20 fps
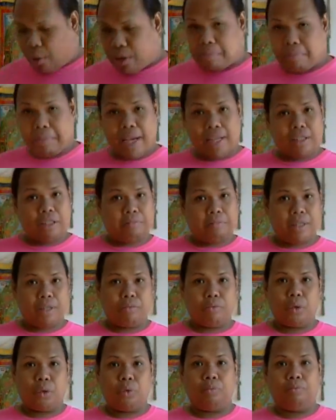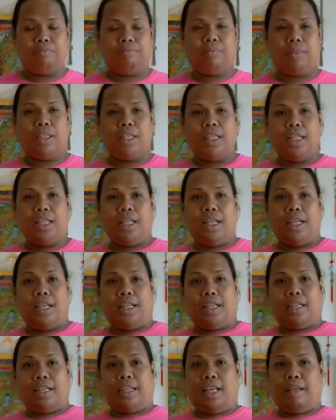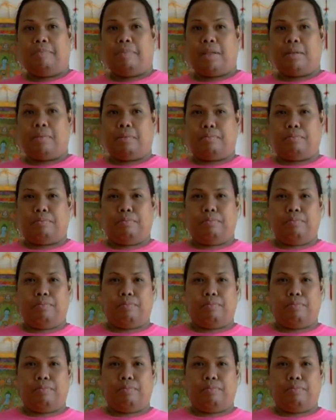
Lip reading: I went back to my room, keeping a